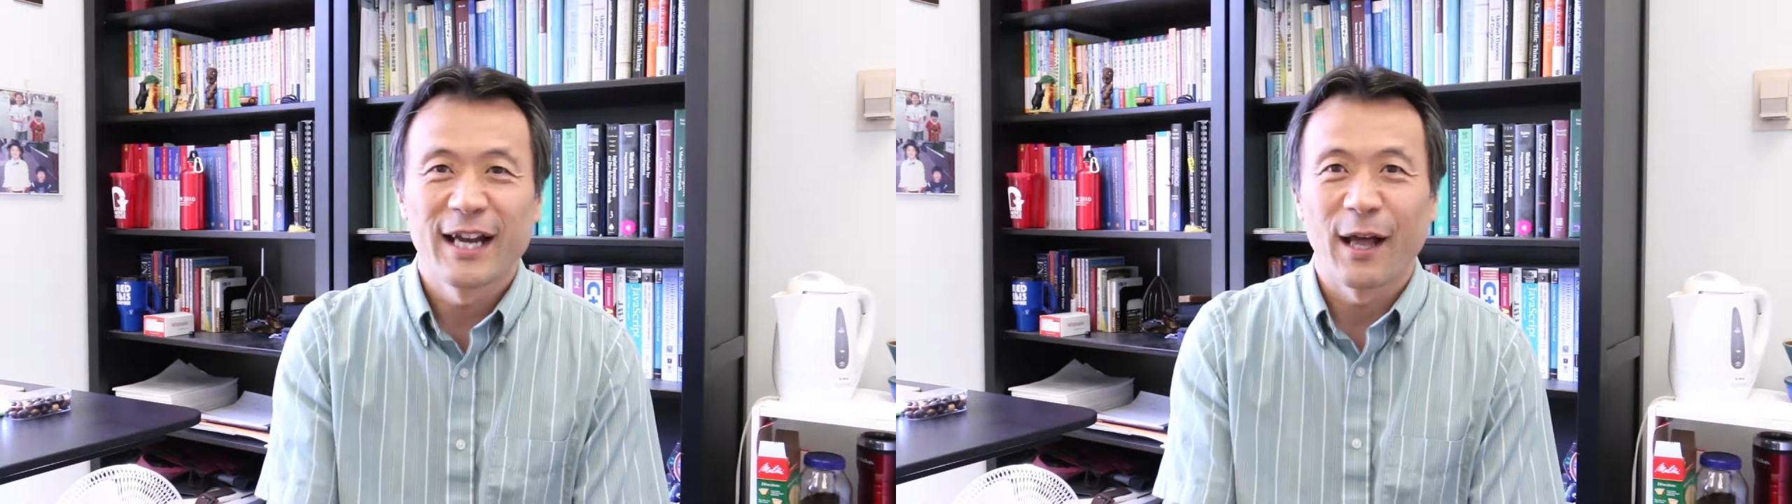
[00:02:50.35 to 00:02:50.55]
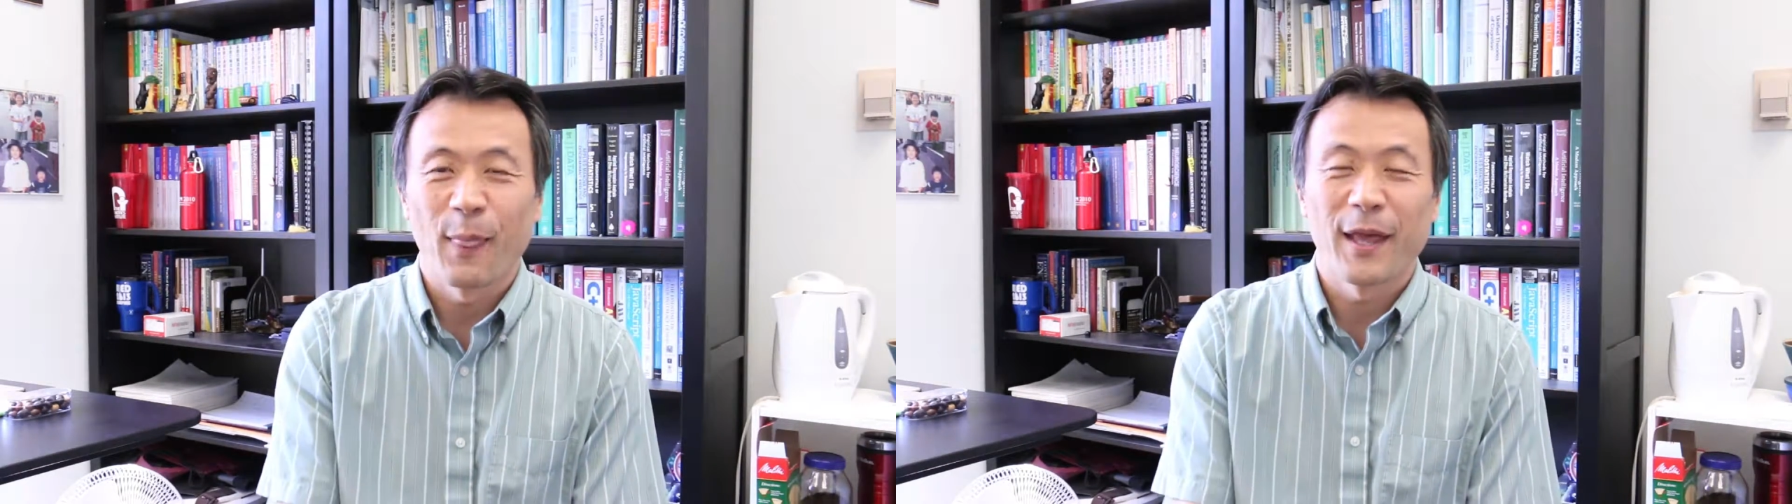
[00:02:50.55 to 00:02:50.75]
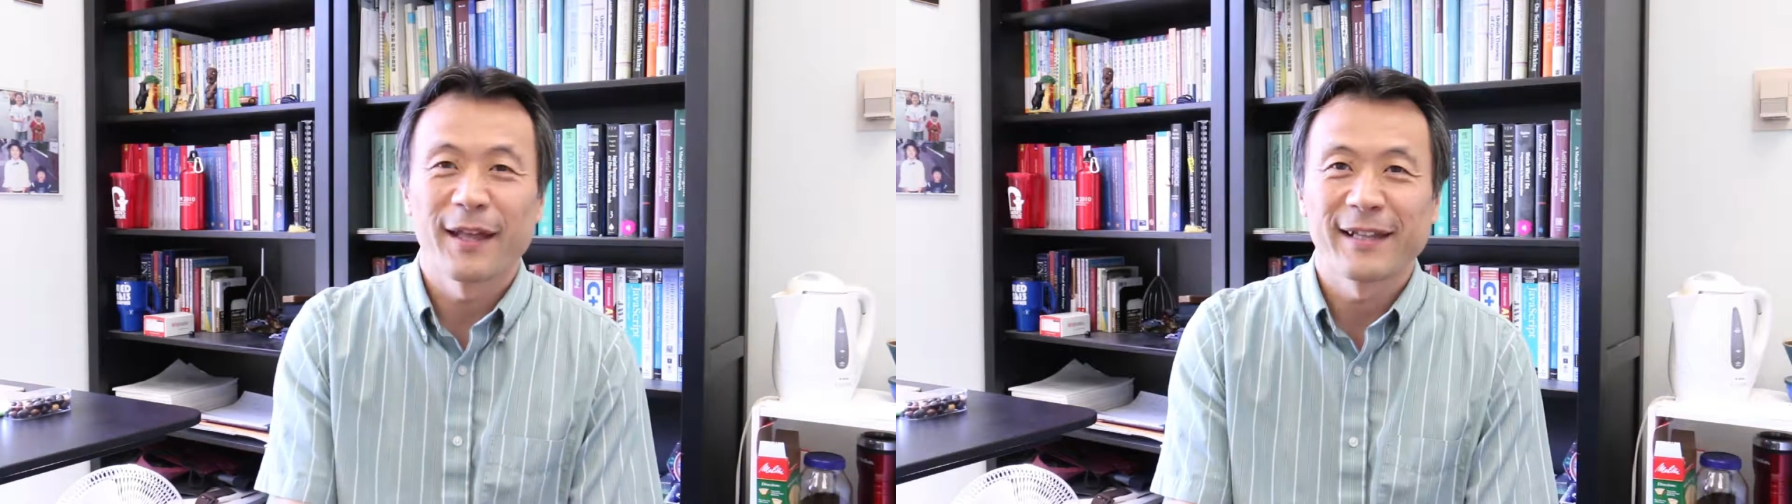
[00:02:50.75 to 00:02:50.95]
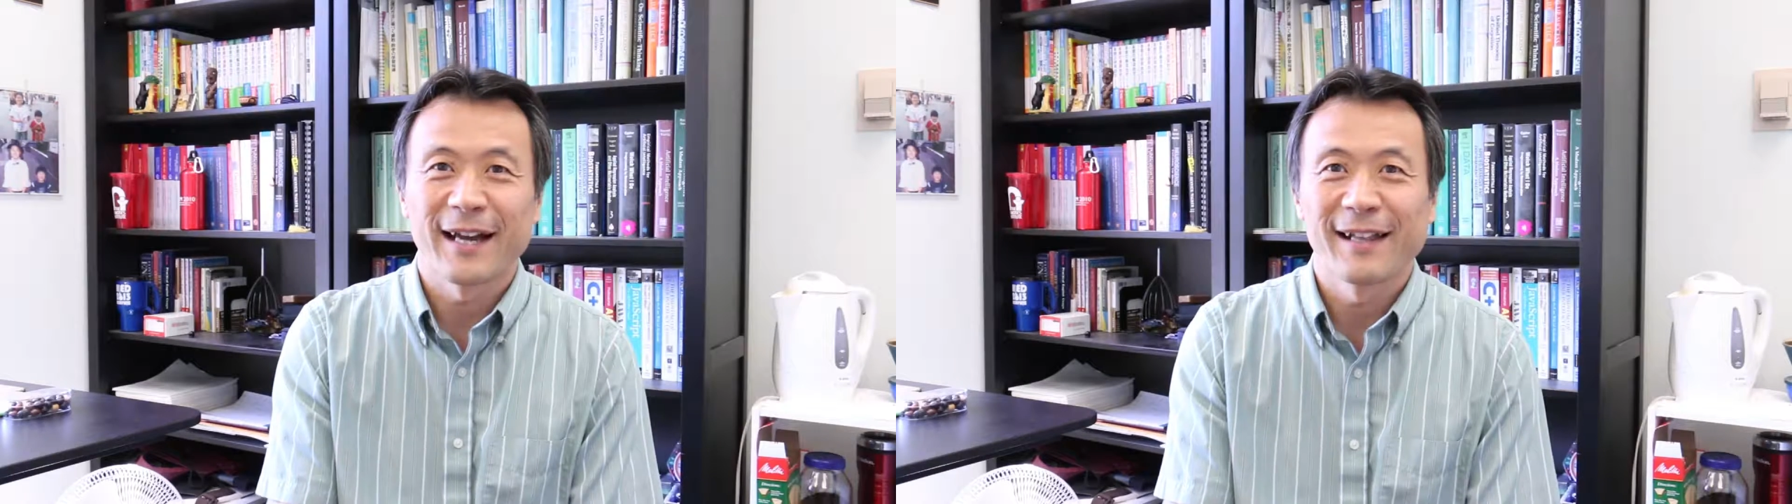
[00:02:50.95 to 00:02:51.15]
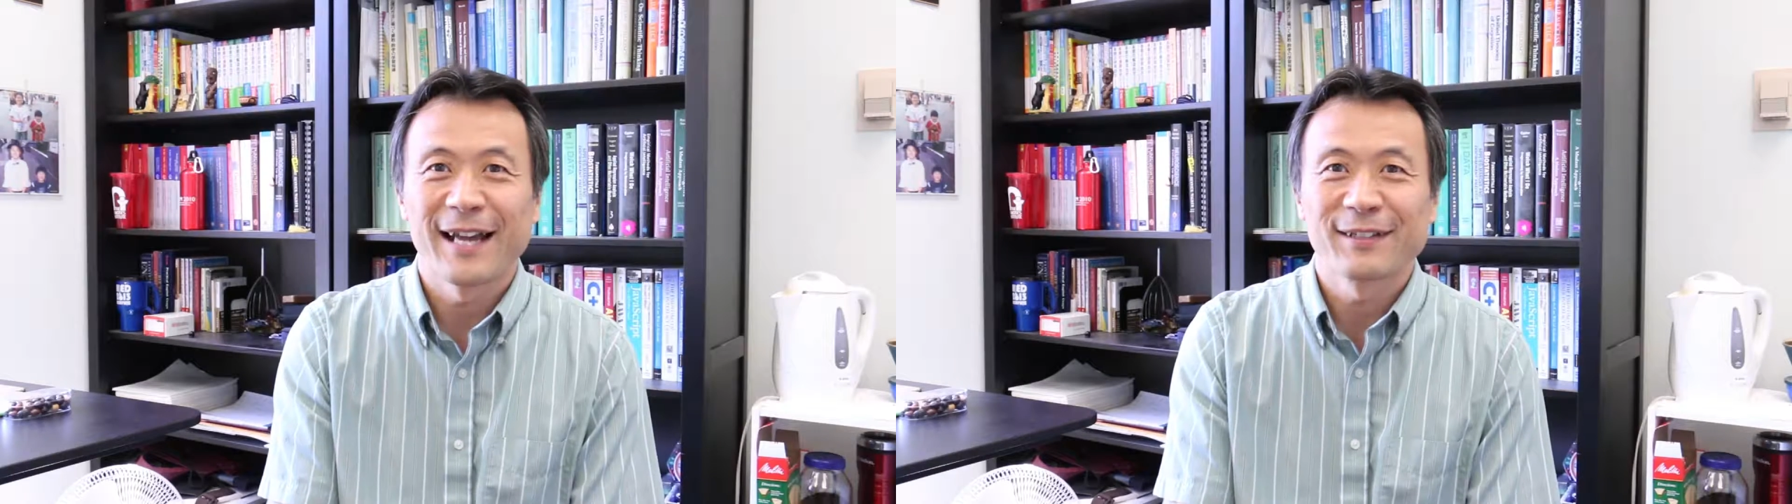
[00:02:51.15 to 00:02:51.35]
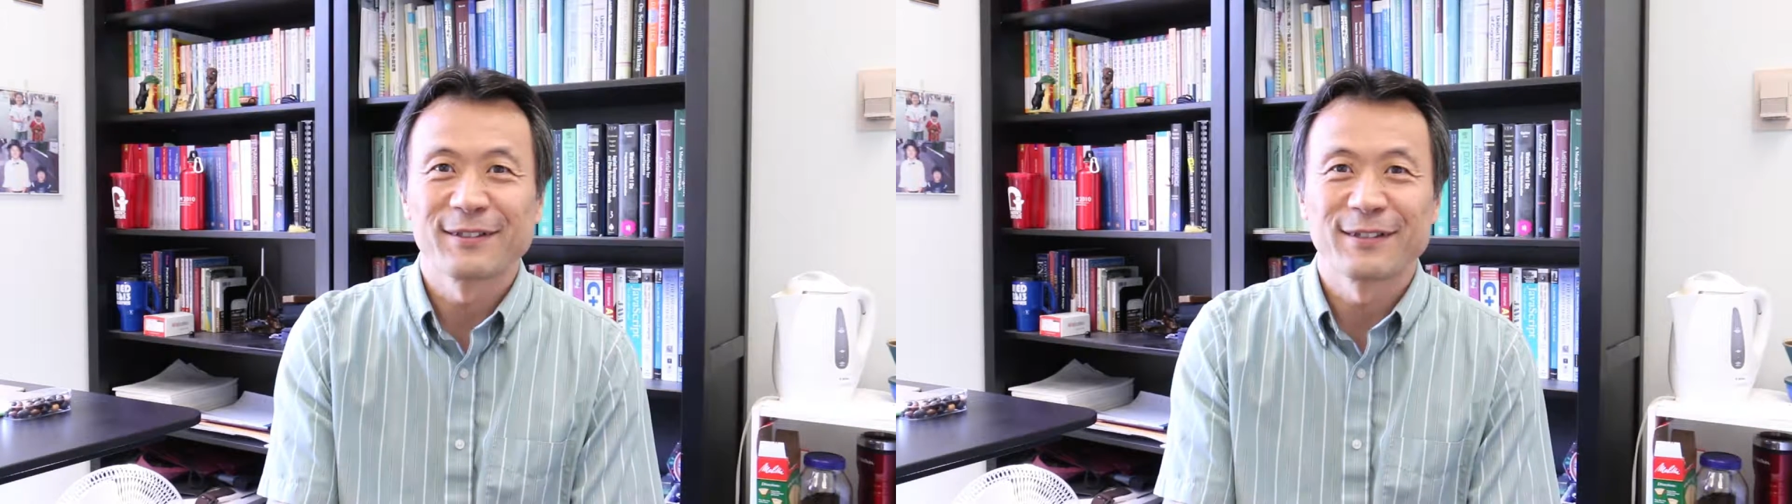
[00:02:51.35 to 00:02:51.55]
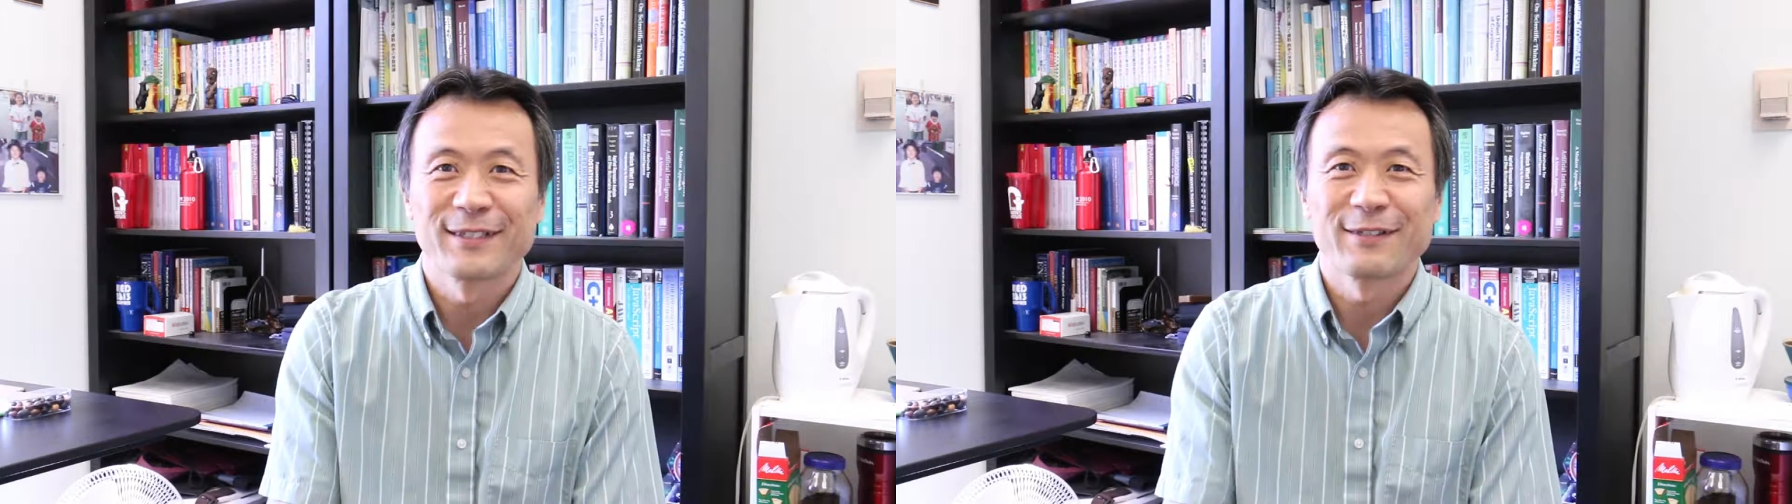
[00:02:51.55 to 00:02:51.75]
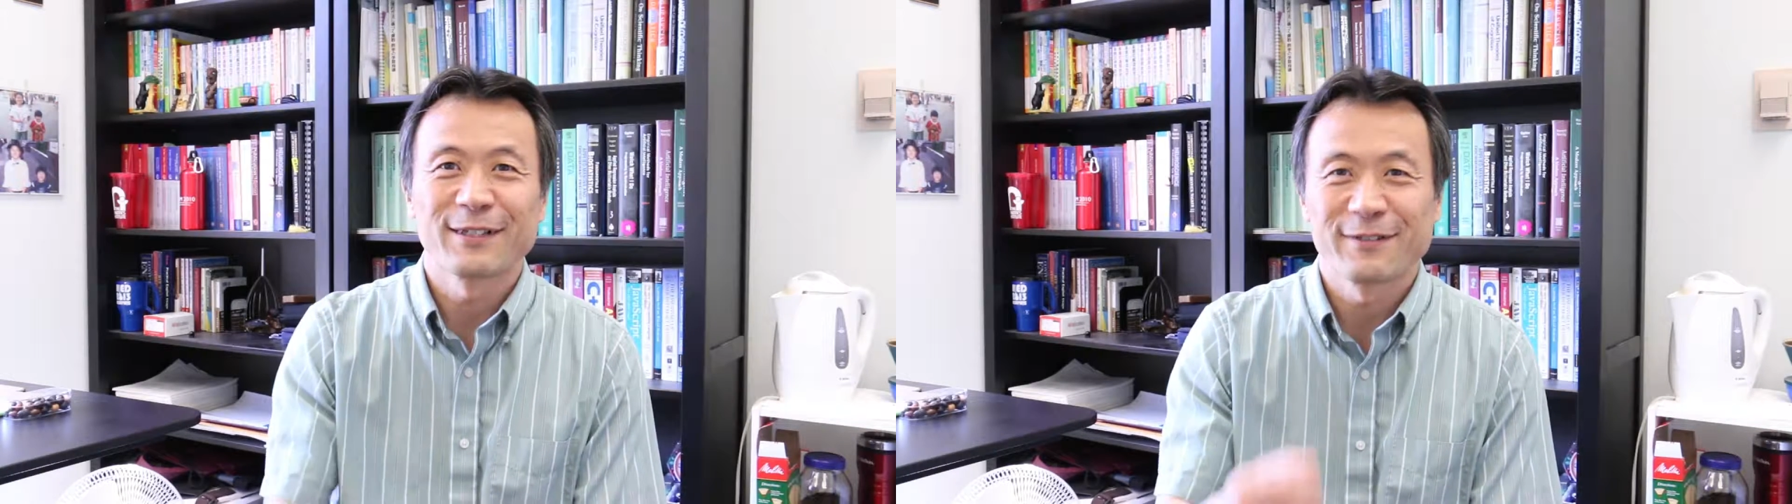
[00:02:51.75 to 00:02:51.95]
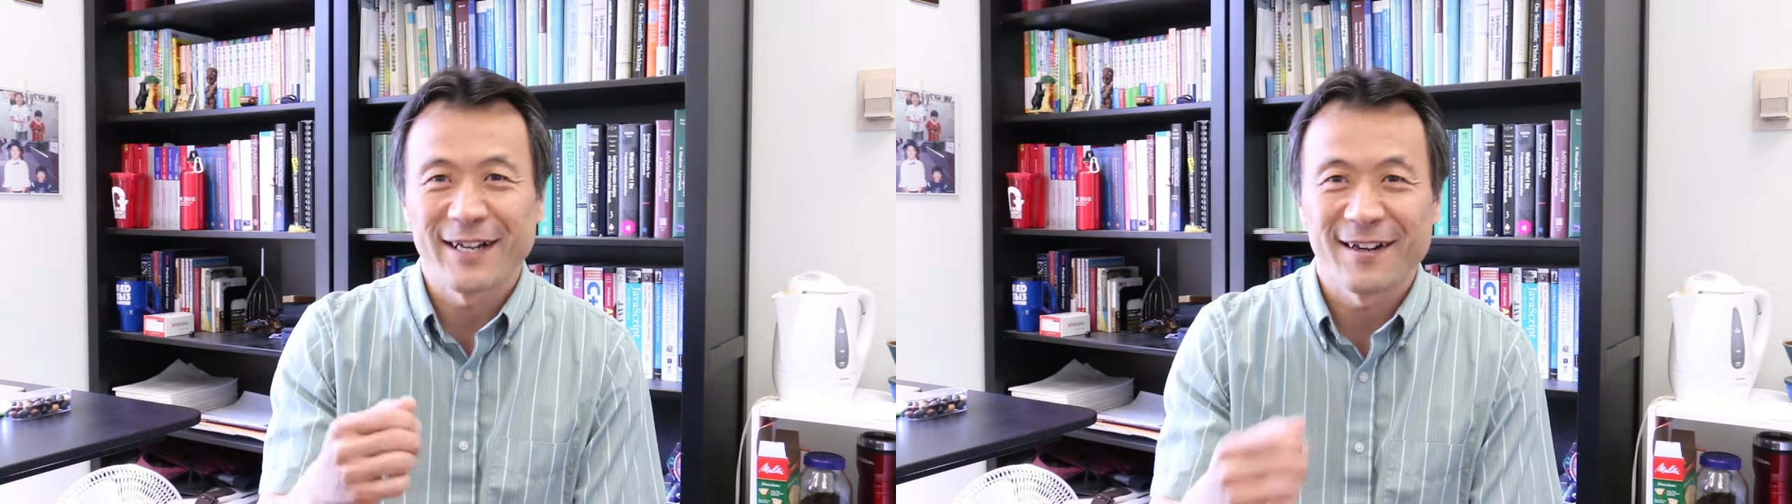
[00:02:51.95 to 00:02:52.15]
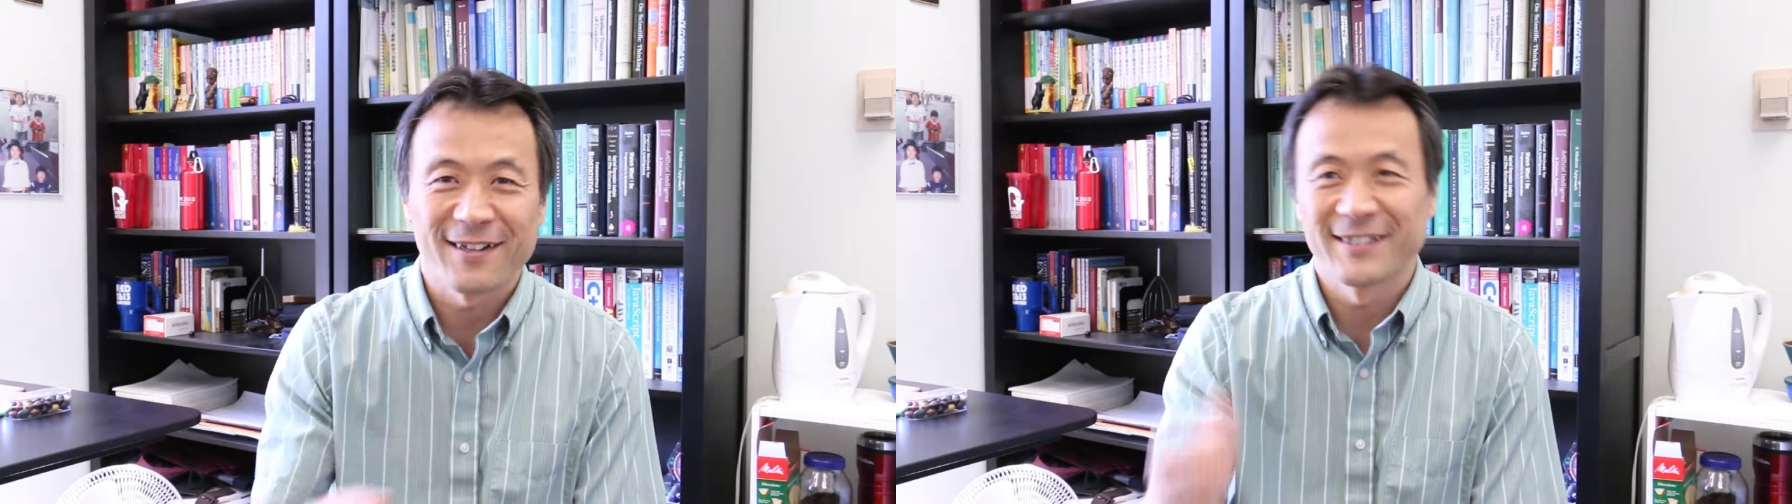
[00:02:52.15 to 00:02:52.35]
and then I like to see a
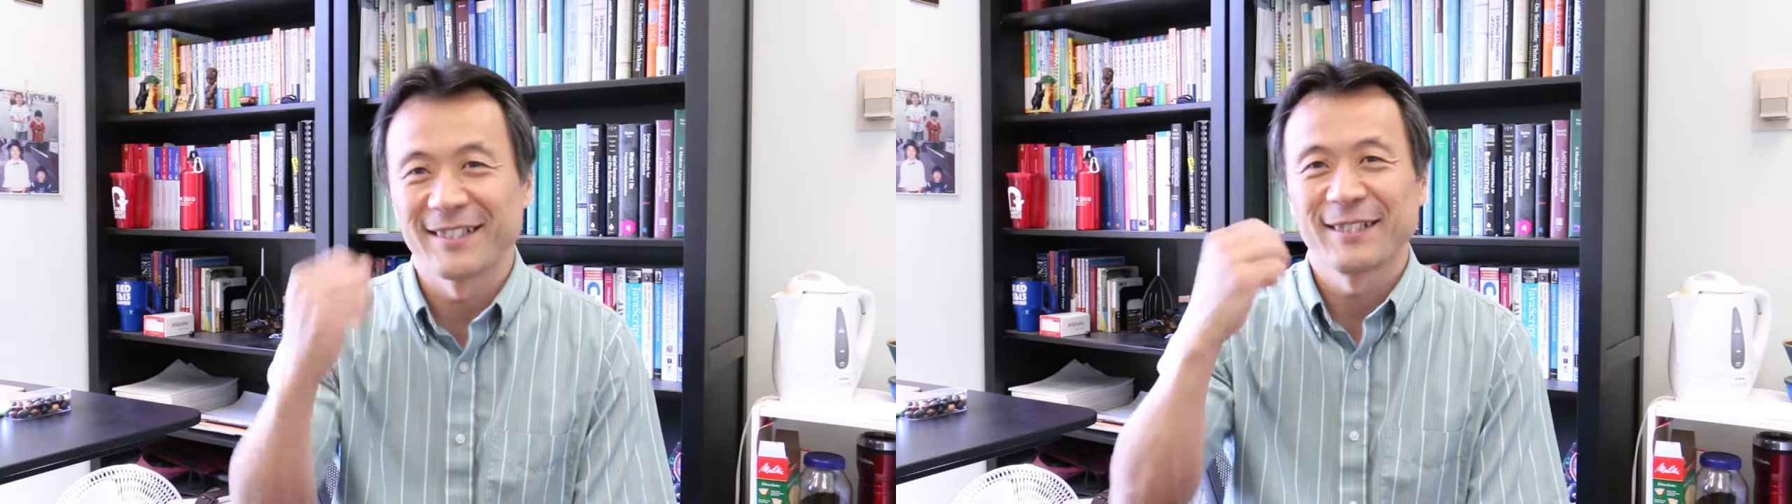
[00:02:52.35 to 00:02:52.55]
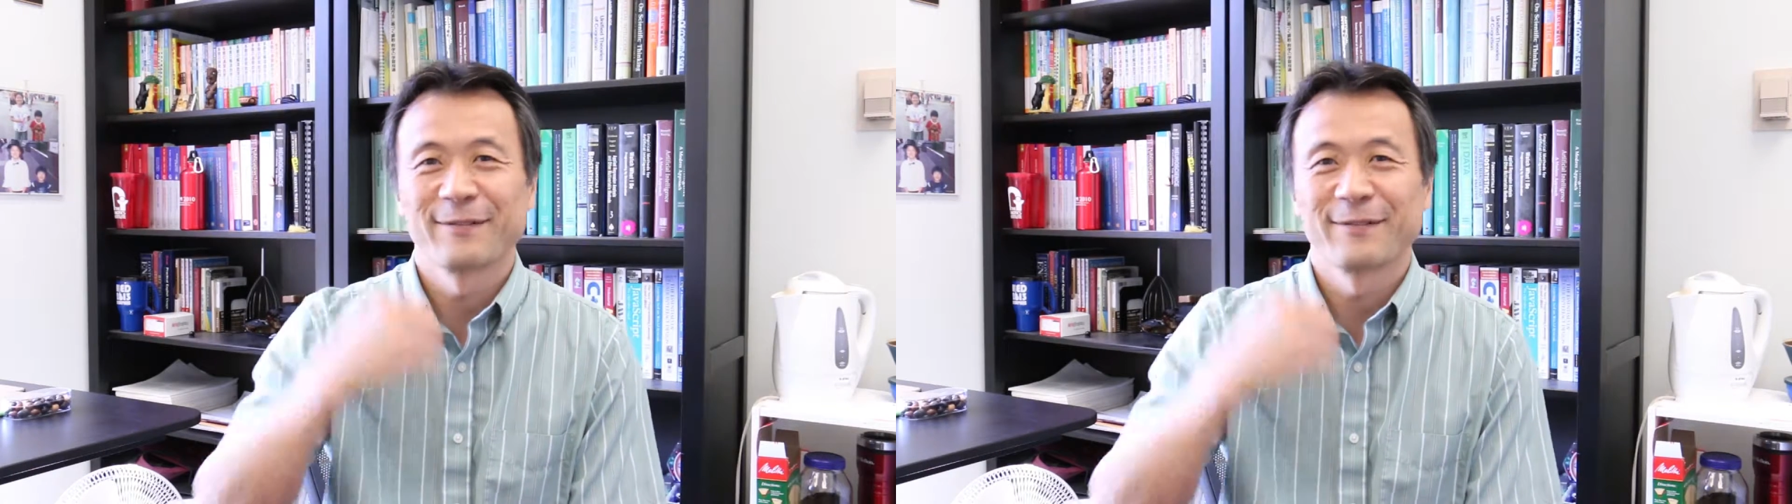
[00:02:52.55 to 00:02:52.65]
curiosity.